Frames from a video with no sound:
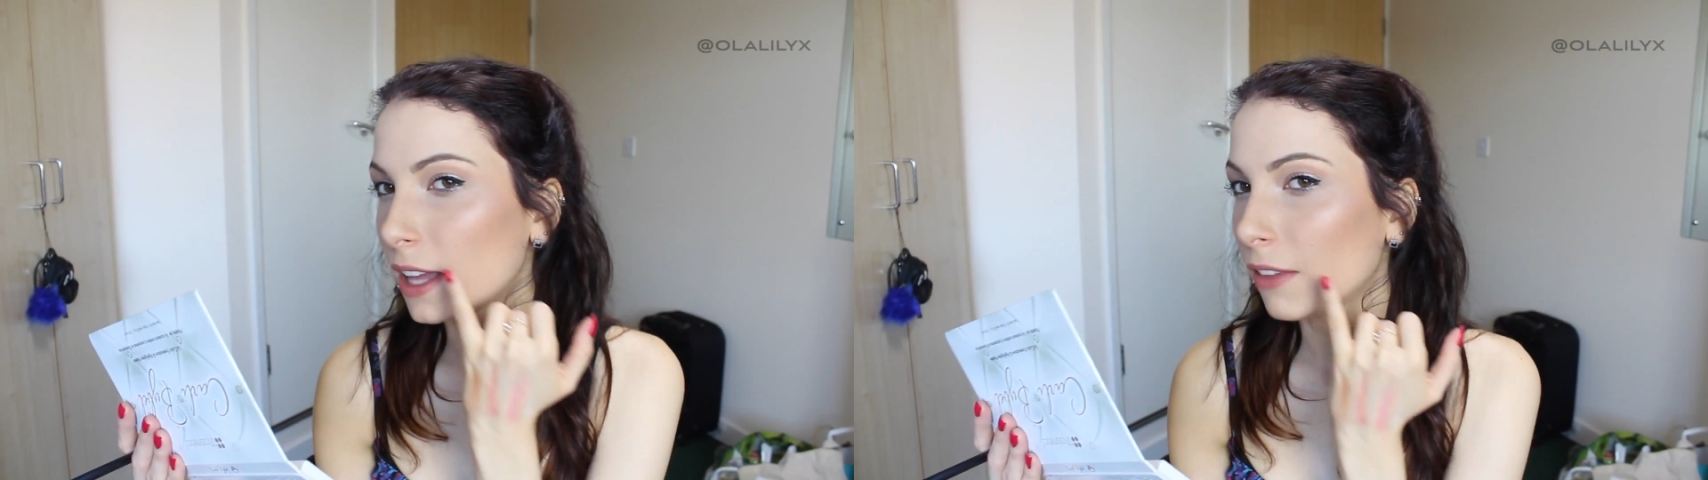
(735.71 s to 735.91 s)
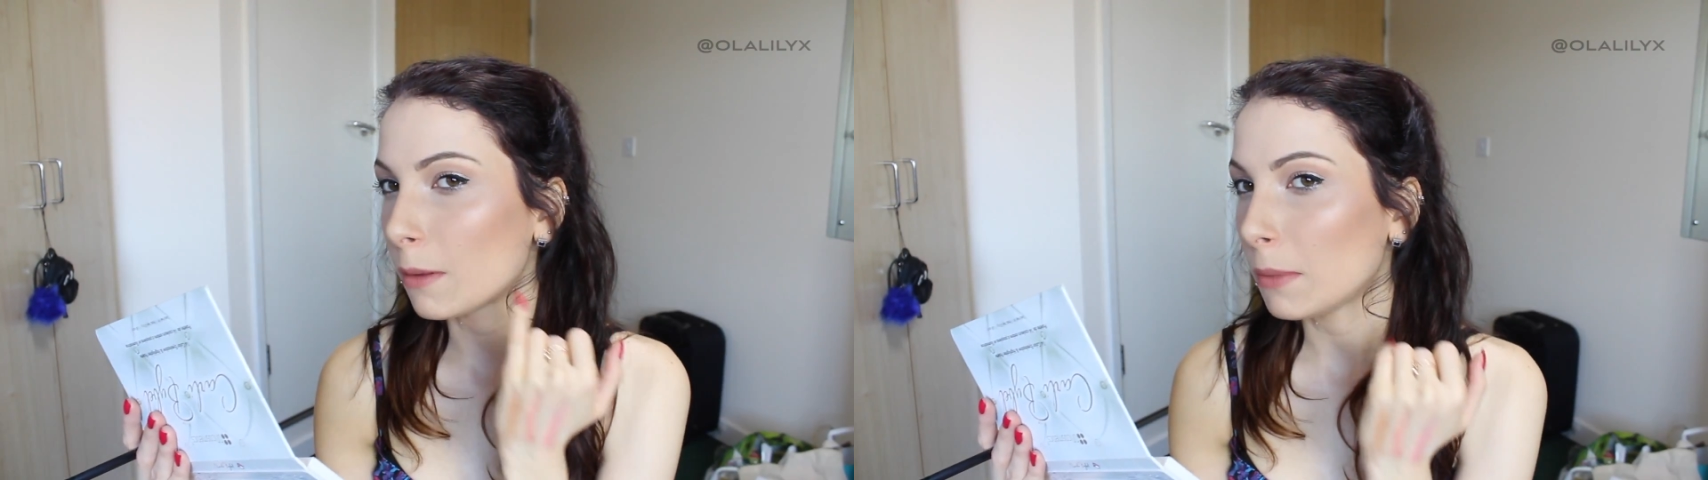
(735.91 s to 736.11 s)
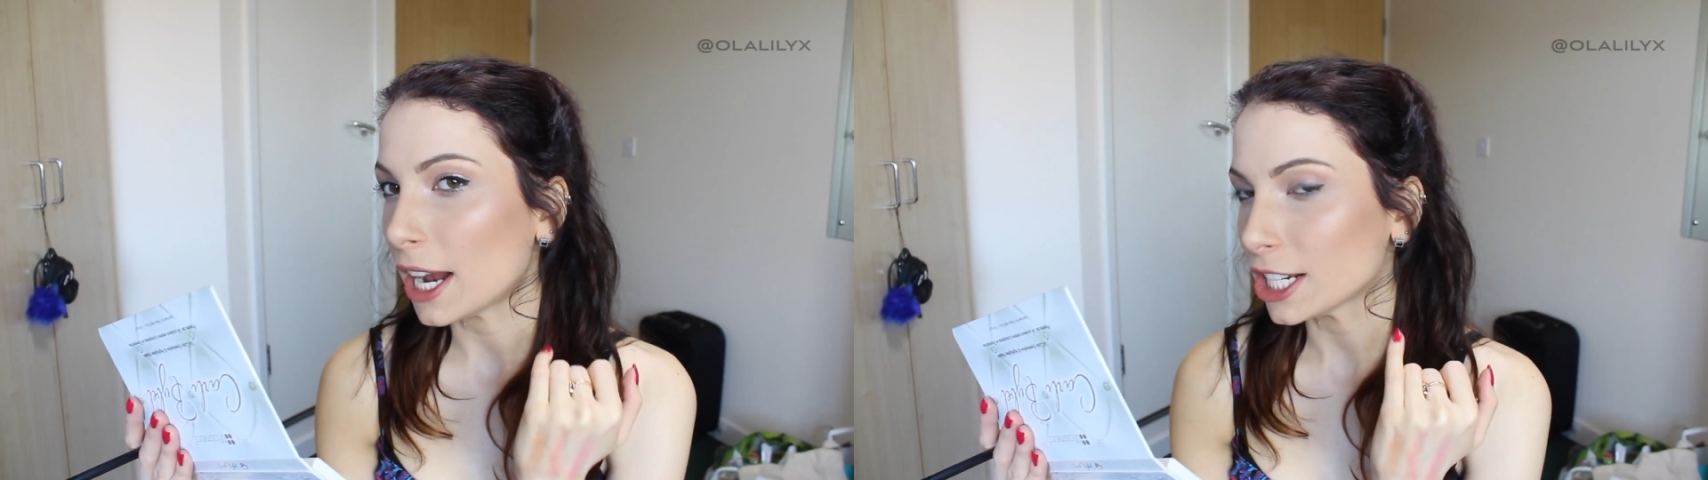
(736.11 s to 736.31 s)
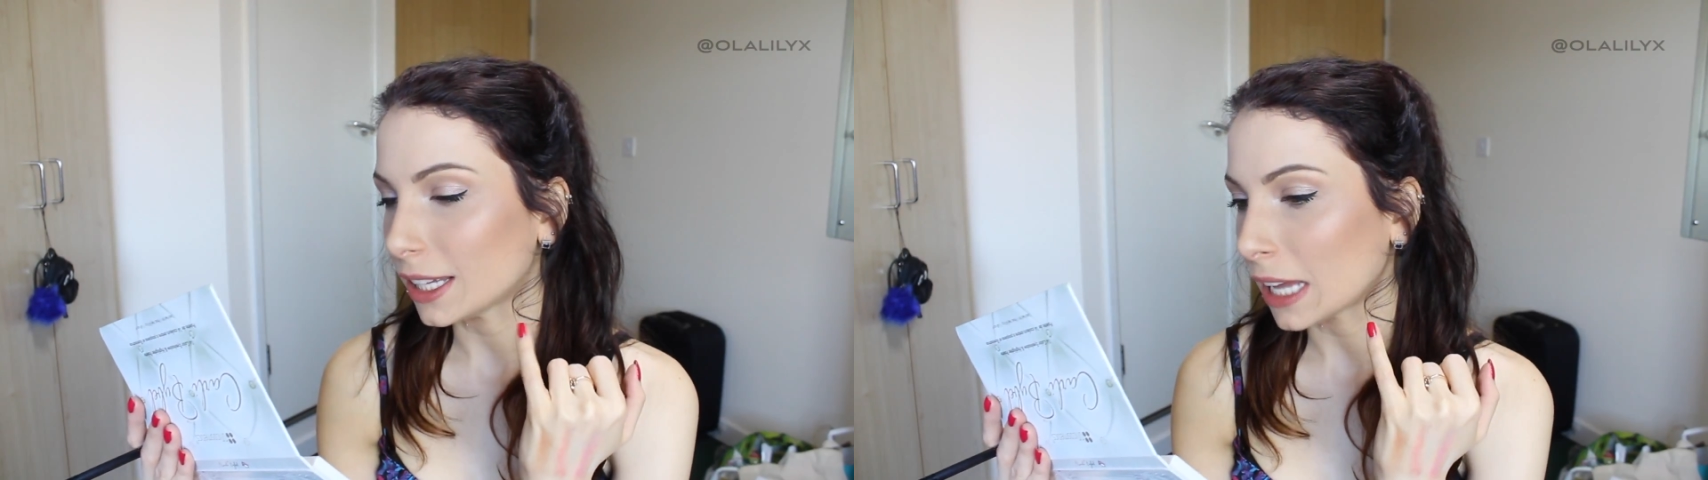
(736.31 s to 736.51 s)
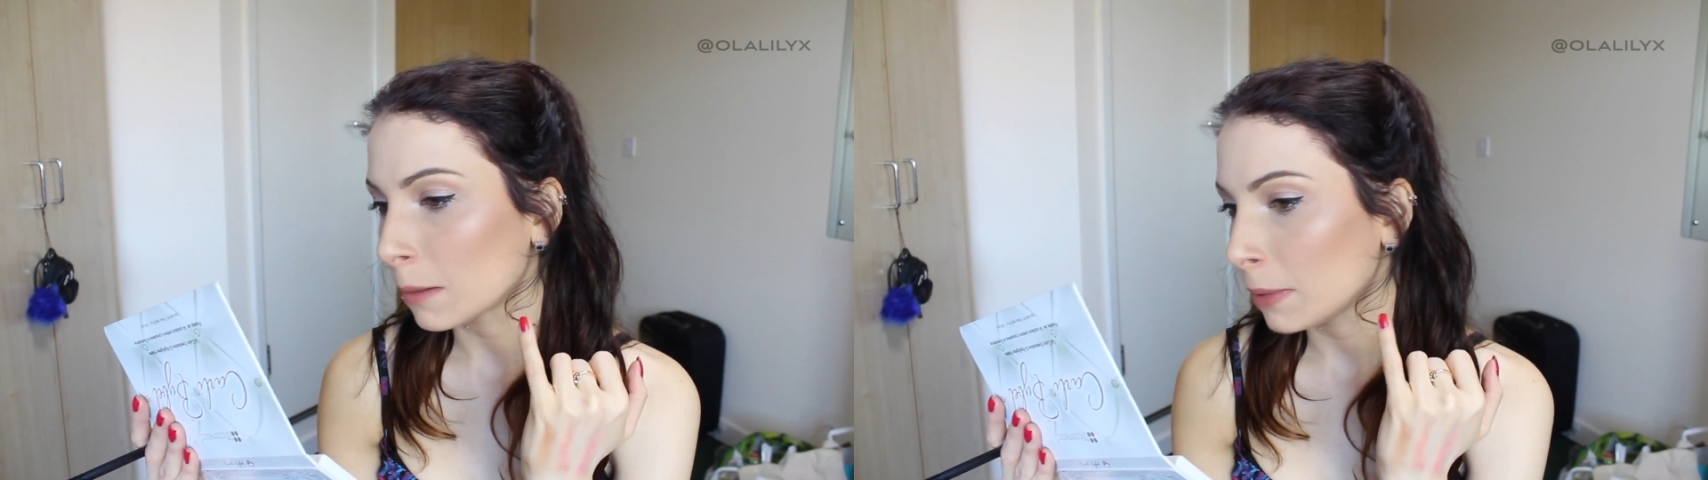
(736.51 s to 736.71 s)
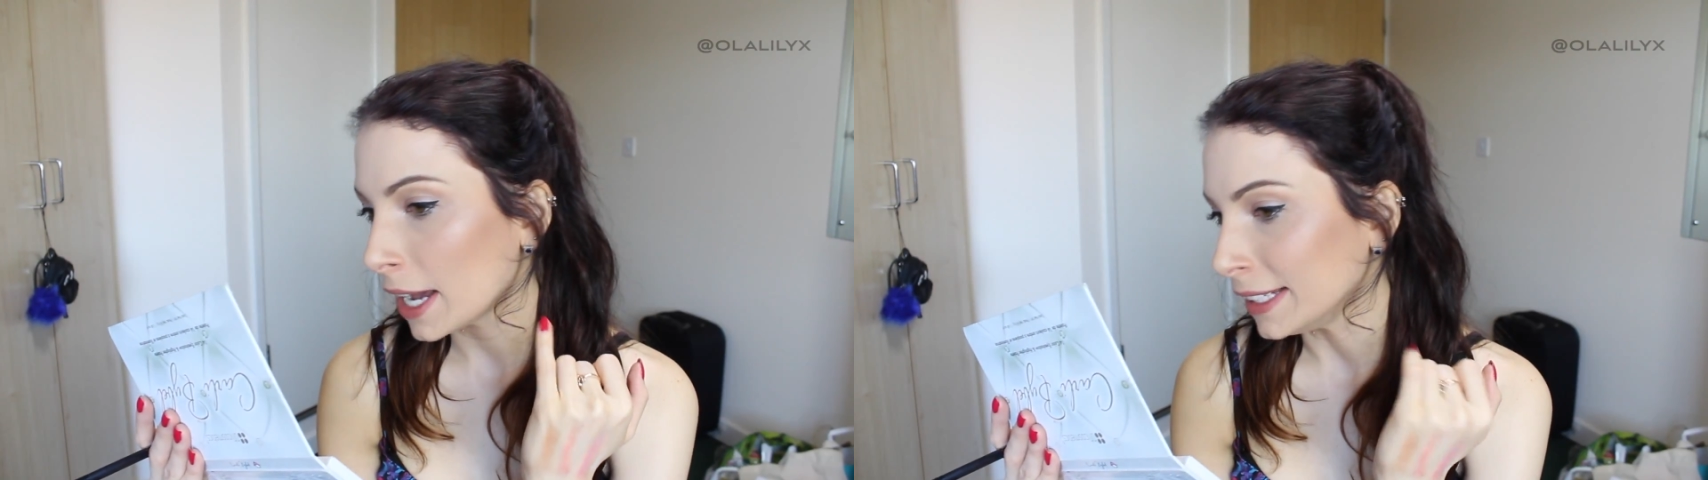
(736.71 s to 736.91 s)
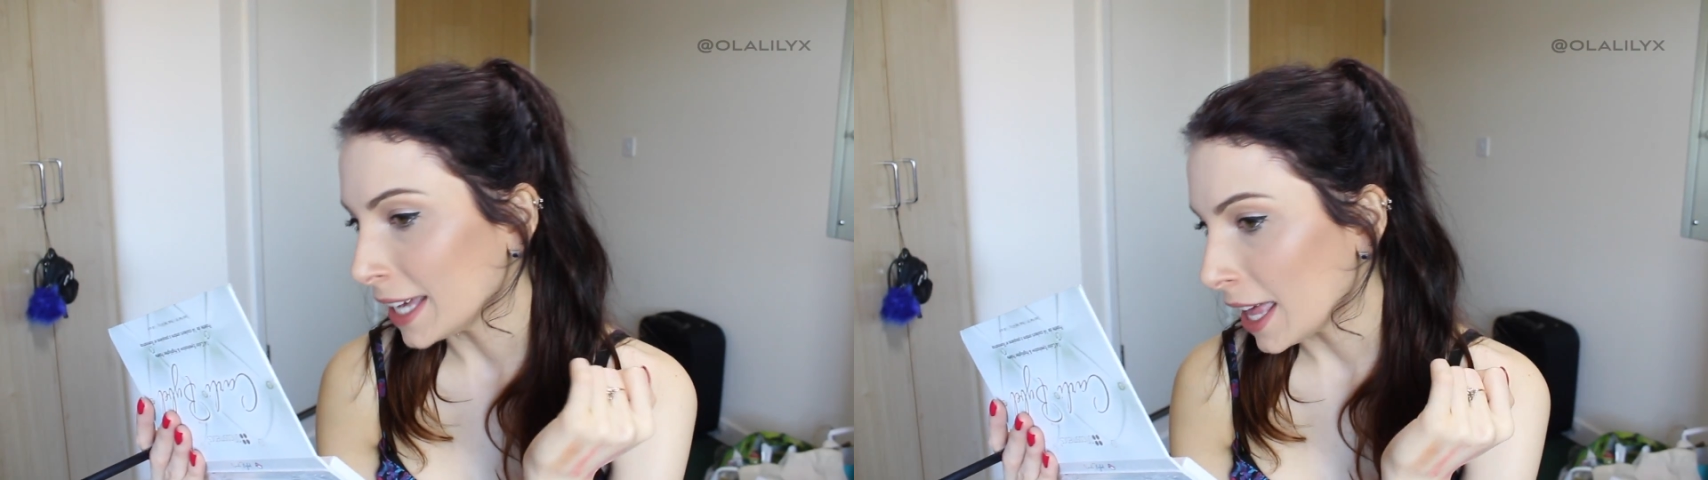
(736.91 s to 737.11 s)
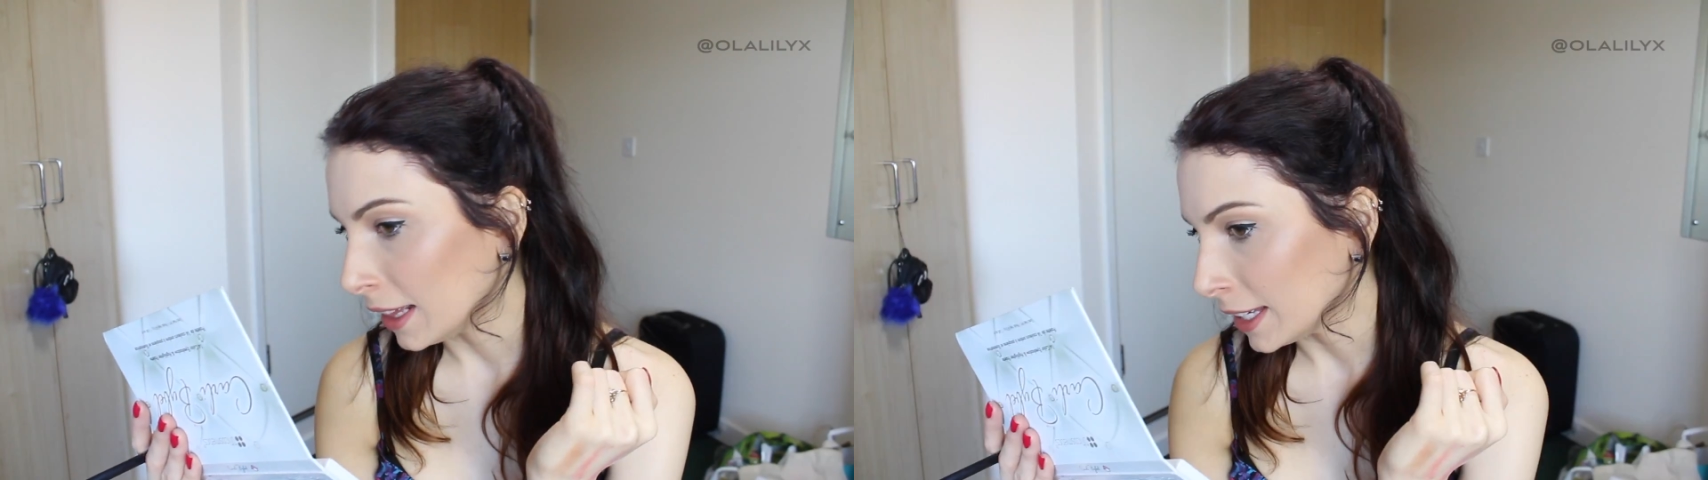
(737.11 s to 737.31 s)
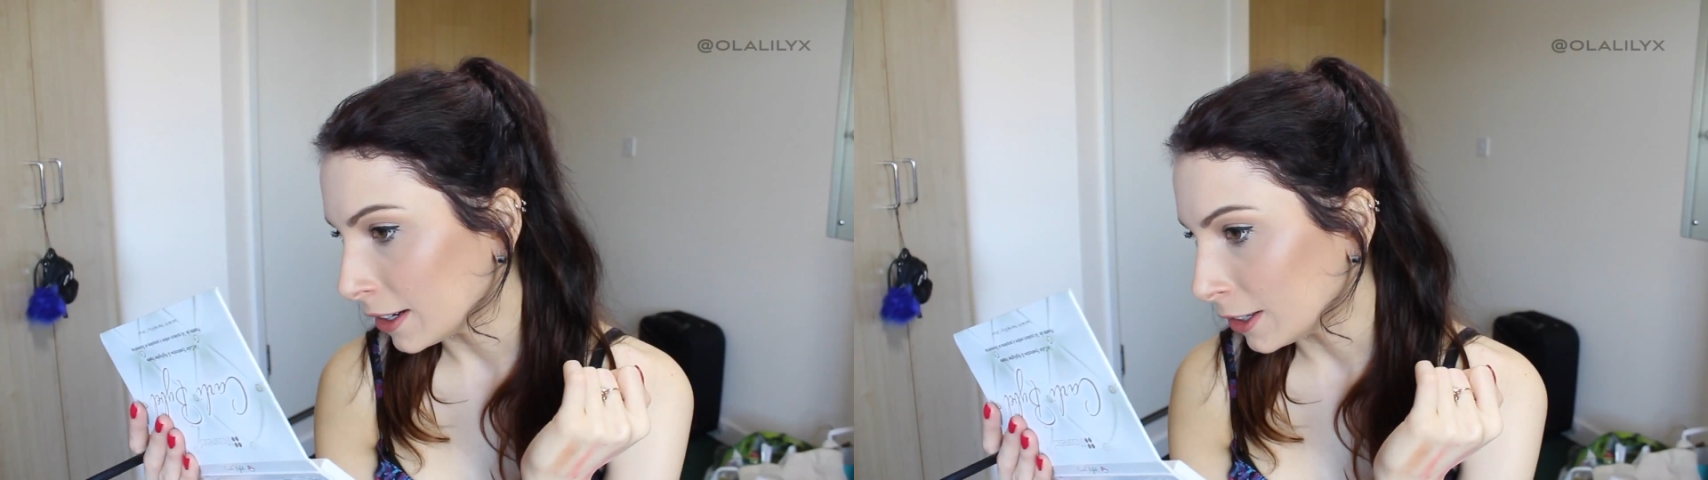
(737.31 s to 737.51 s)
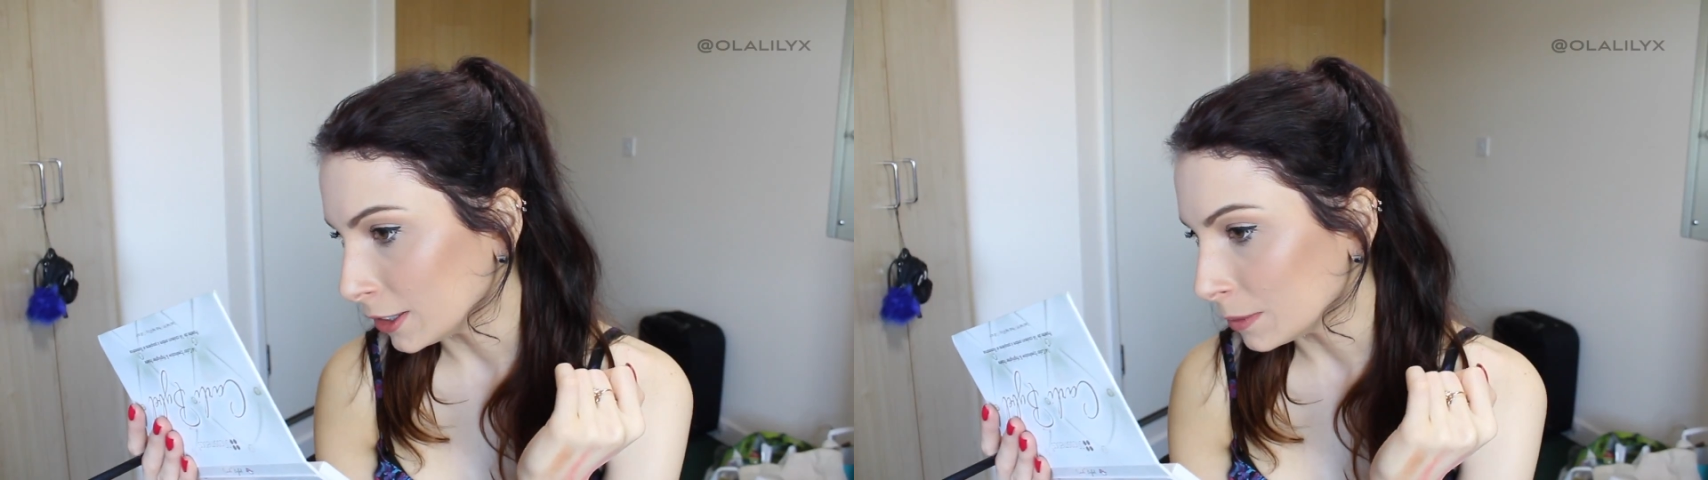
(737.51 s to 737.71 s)
than the blush that I applied early
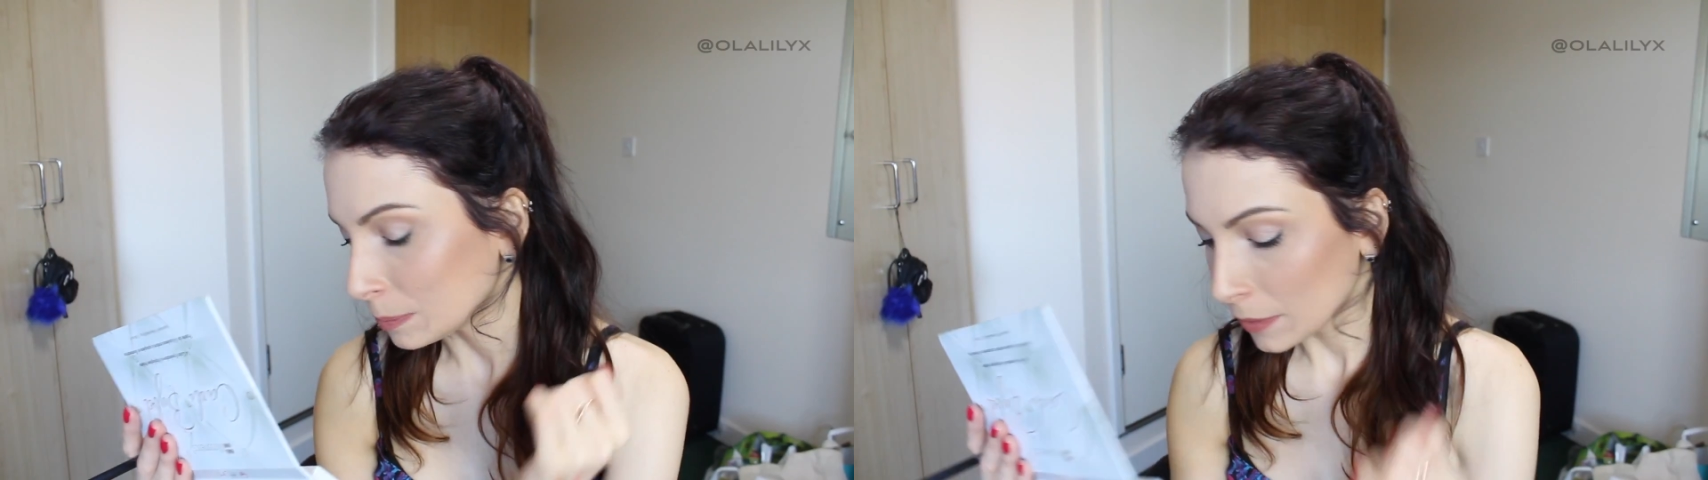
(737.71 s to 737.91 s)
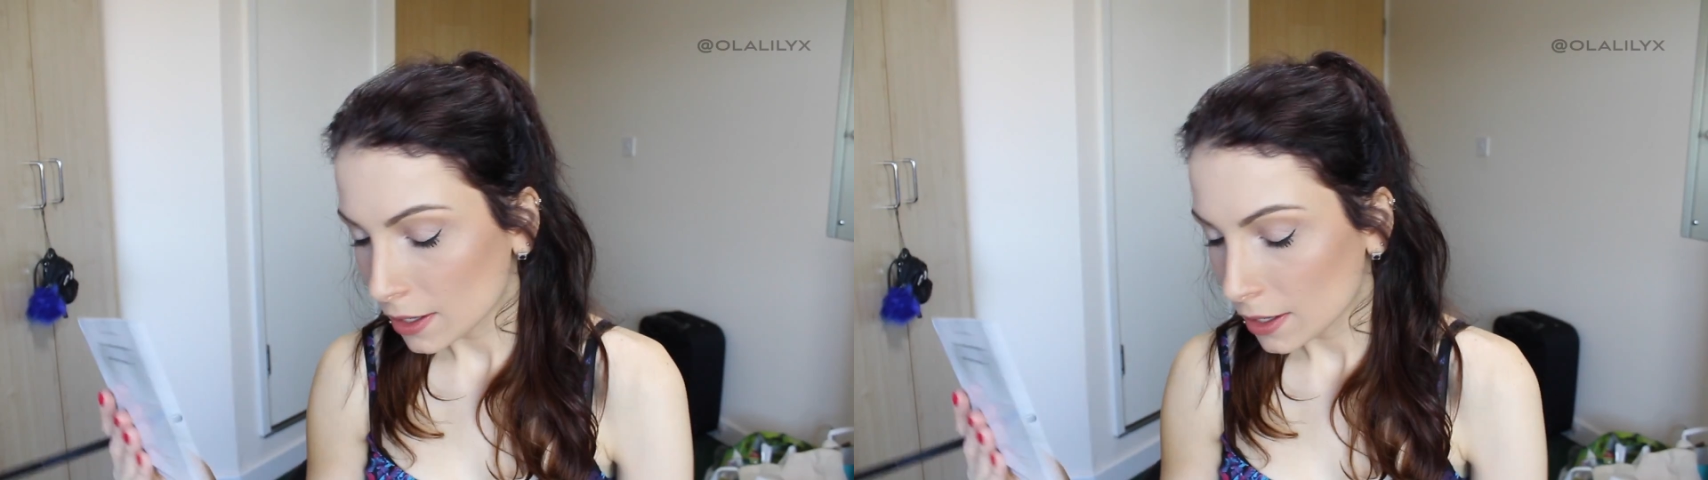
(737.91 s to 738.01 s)
on